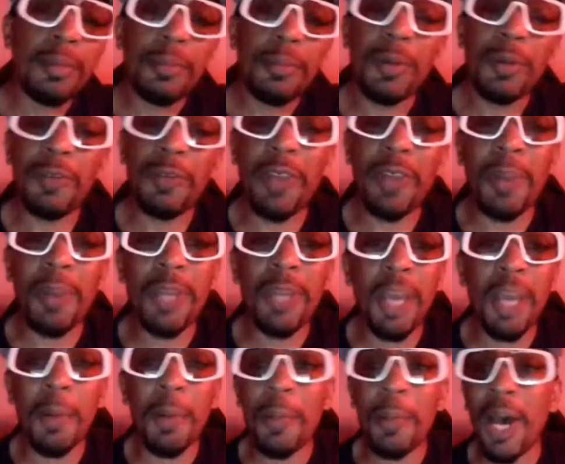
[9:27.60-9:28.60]
But family,
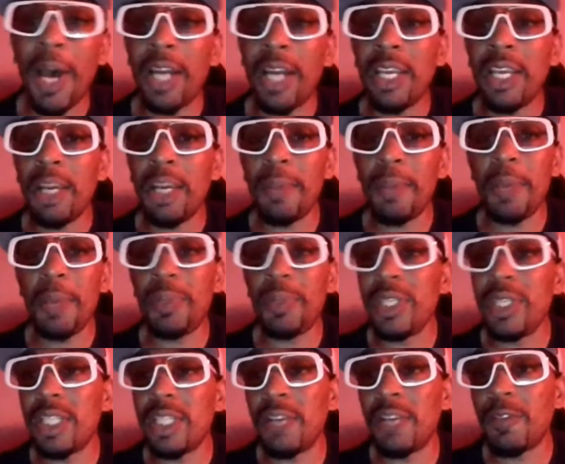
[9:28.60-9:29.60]
I'm up out of here, man.
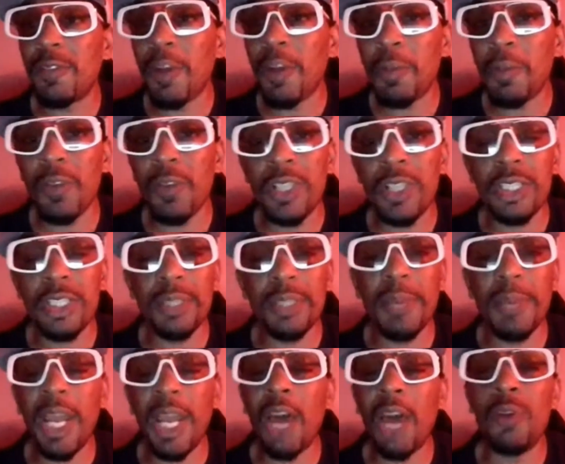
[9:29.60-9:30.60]
Peace, love, and reparations,
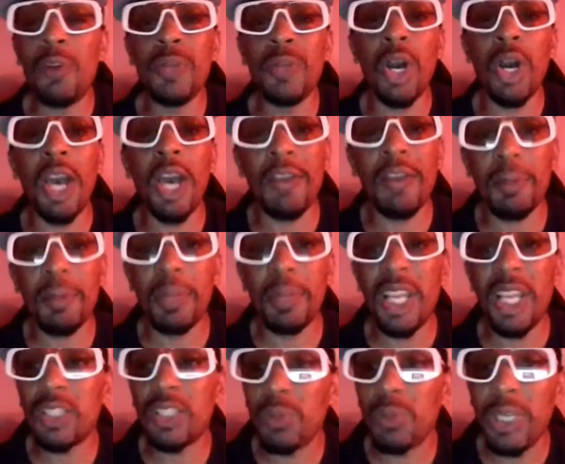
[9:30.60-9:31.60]
man. I hope y'all have a
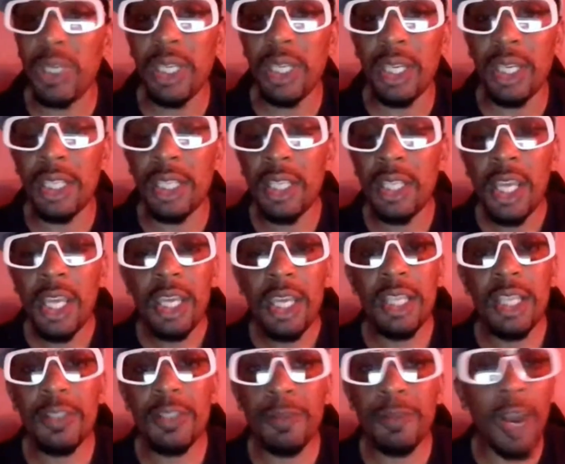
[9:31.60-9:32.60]
blessed weekend.
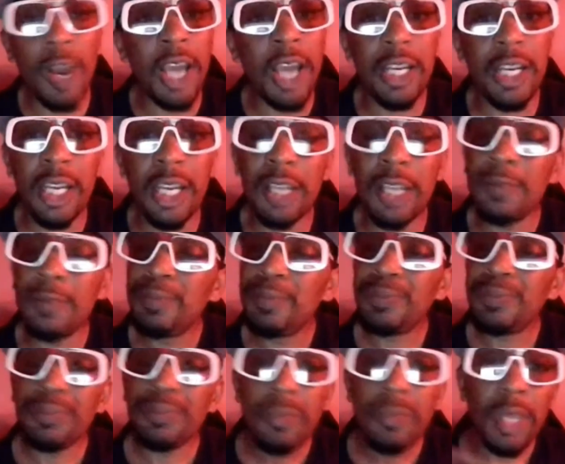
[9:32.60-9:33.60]
It's Friday.
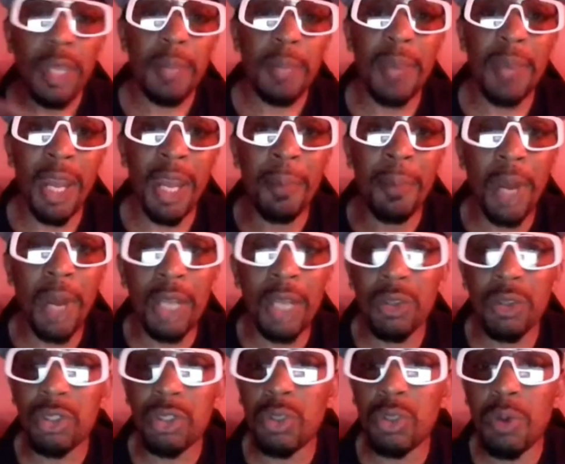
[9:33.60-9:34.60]
Man, I'm probably
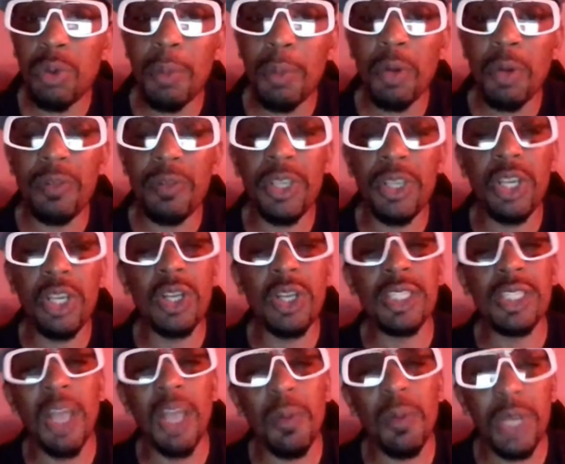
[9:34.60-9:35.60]
going to do one more video because
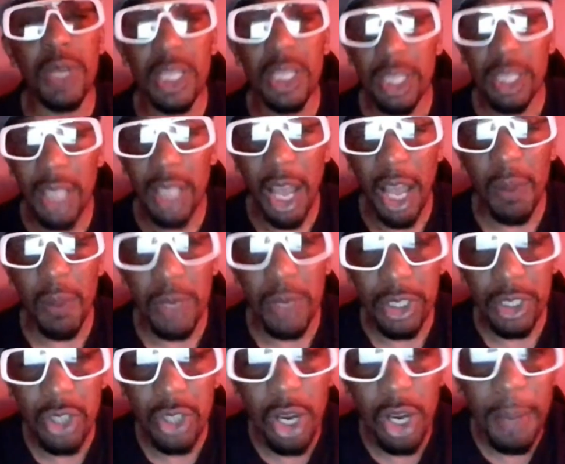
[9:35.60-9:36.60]
I want
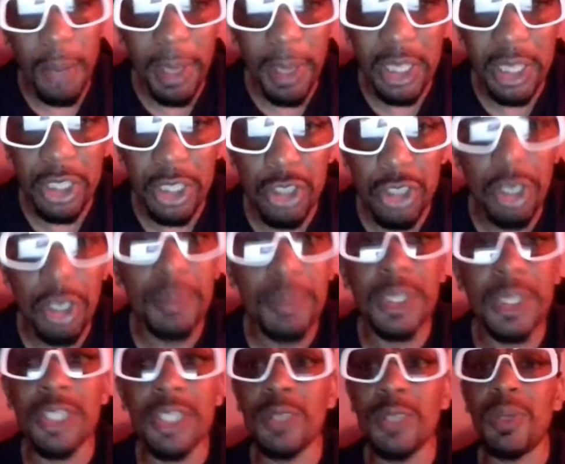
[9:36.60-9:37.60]
to talk about this Trump
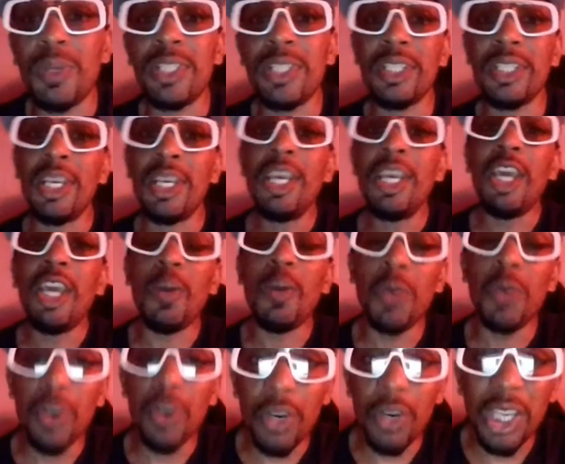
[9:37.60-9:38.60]
situation. And
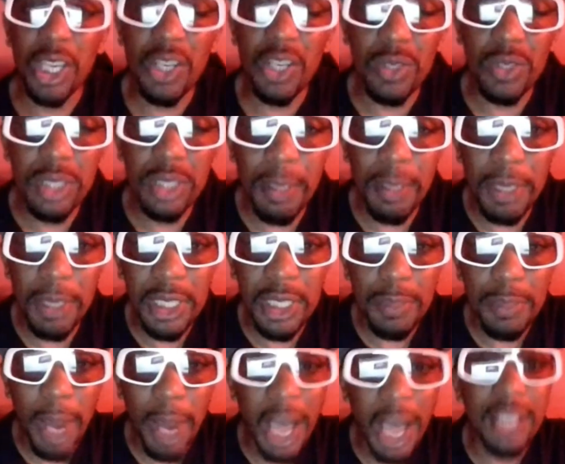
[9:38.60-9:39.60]
we're going to get on some of these
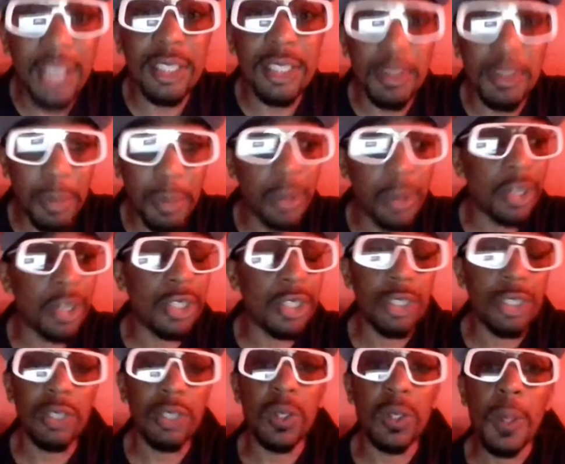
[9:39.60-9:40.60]
Biden supporters
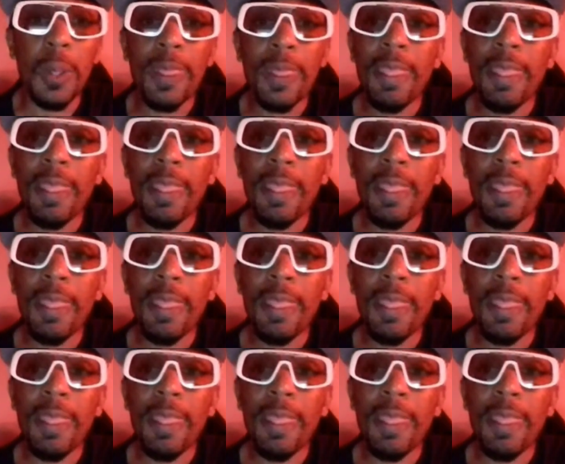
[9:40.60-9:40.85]
too.